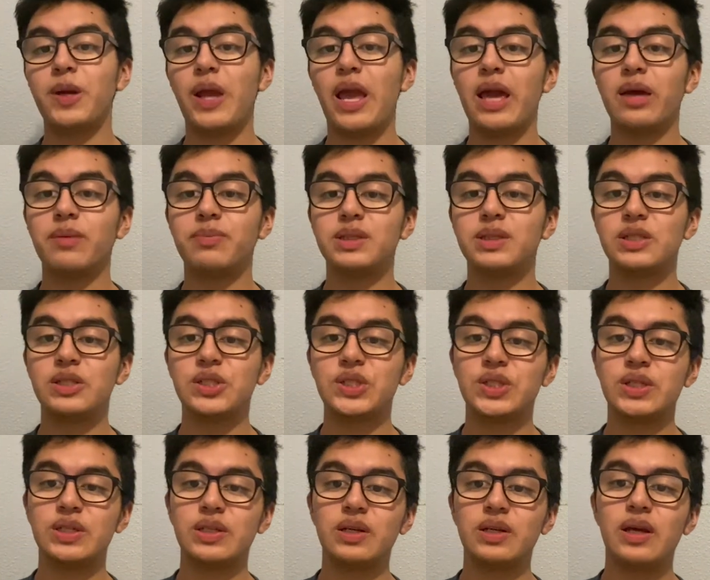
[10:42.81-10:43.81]

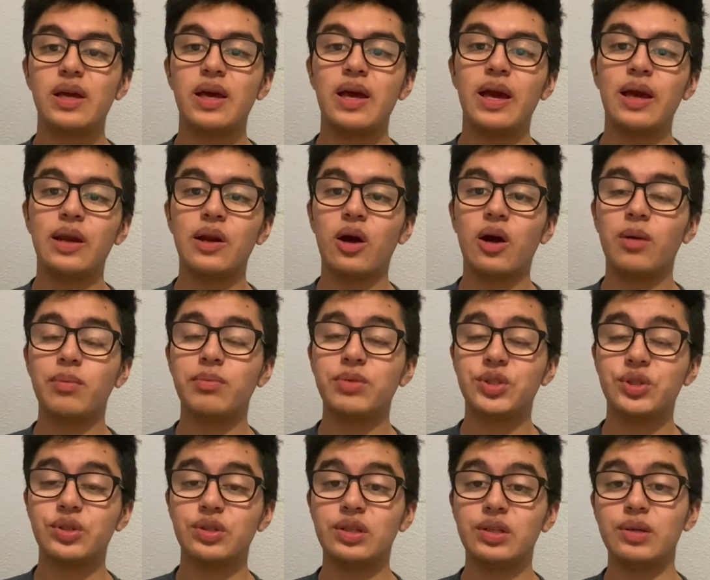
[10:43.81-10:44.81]
position and
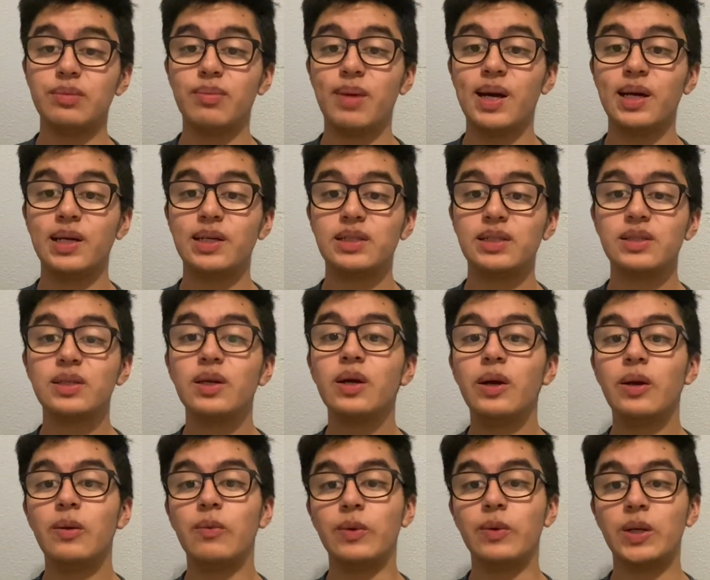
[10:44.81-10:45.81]
embouchure in mind,
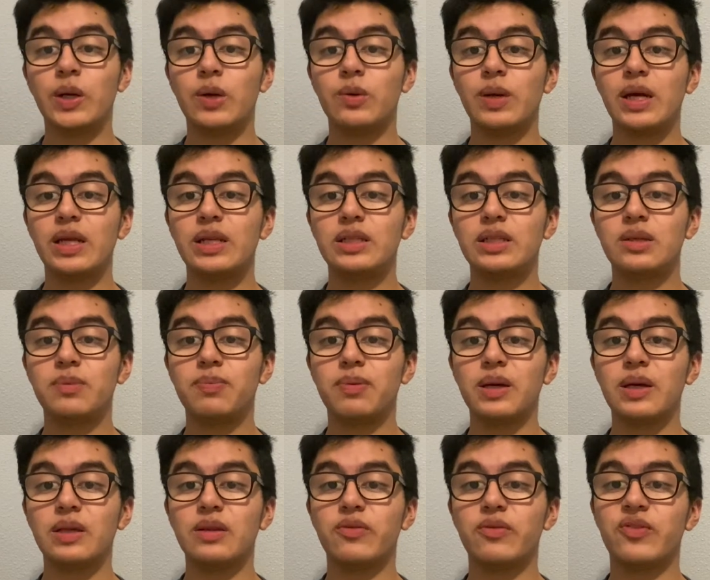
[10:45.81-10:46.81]
we are ready to play
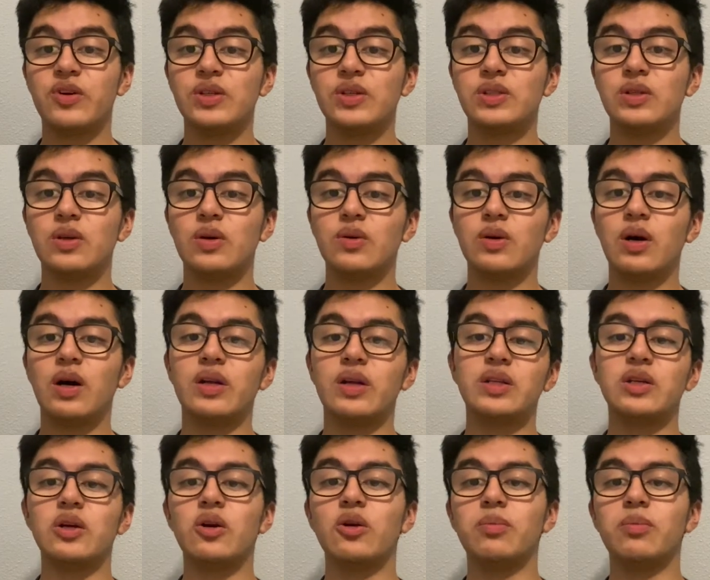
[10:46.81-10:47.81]
the first note on the
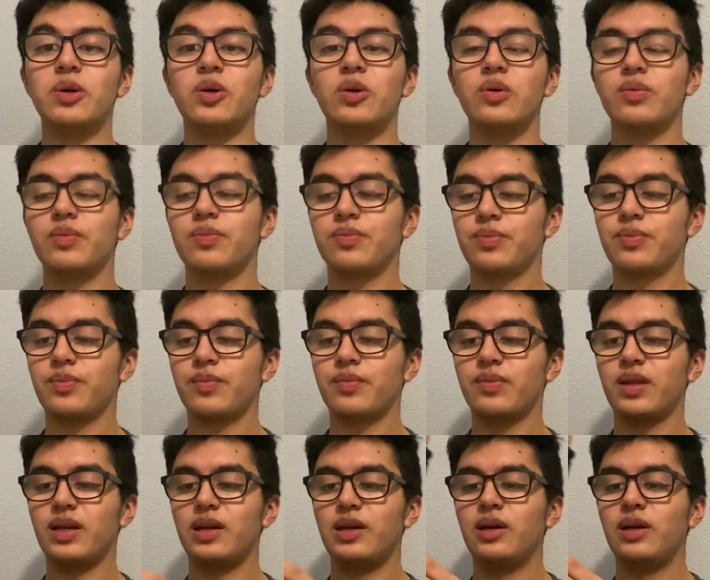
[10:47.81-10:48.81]
oboe.
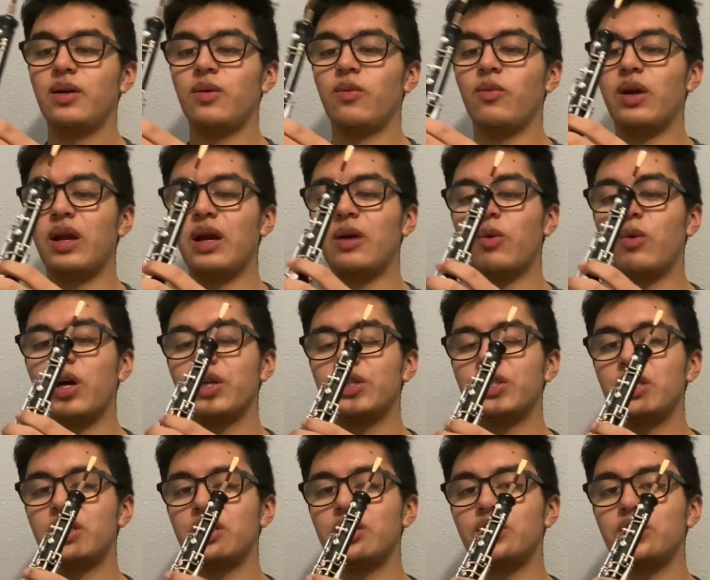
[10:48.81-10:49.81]
What I want you
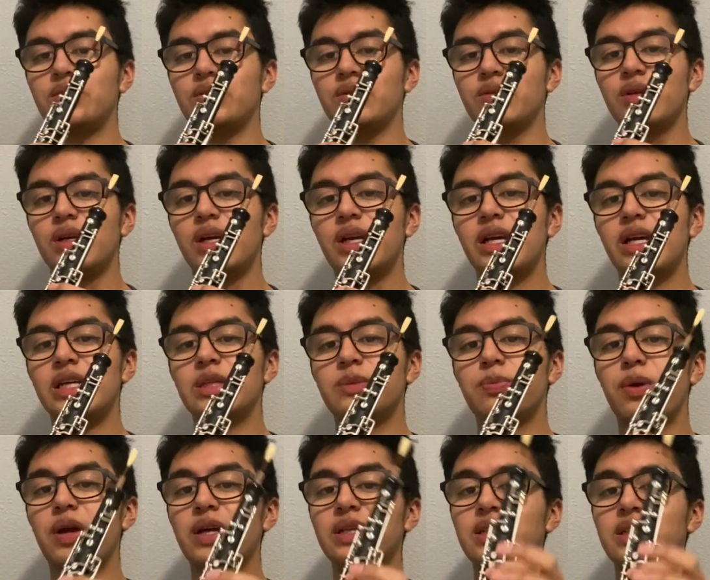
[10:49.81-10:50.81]
to do is
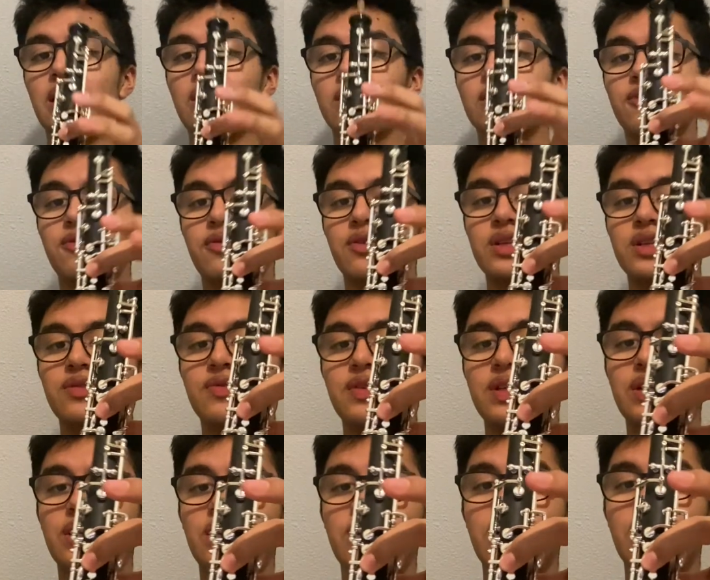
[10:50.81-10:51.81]
press down the first
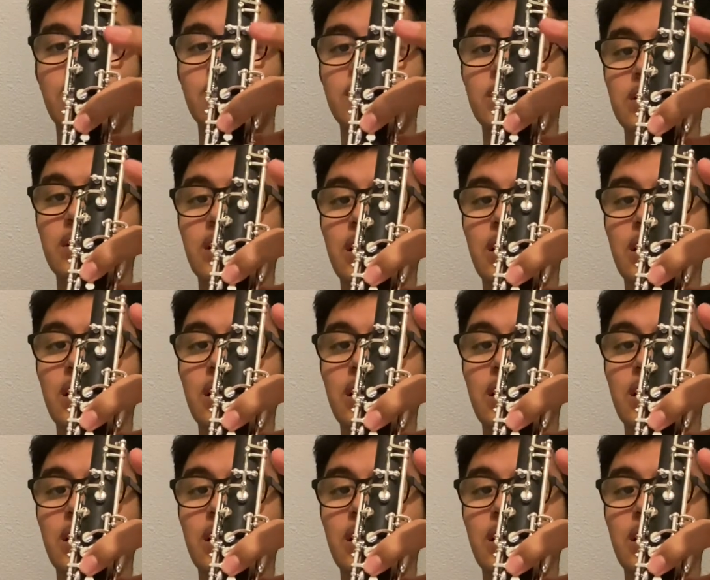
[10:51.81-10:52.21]
finger of your left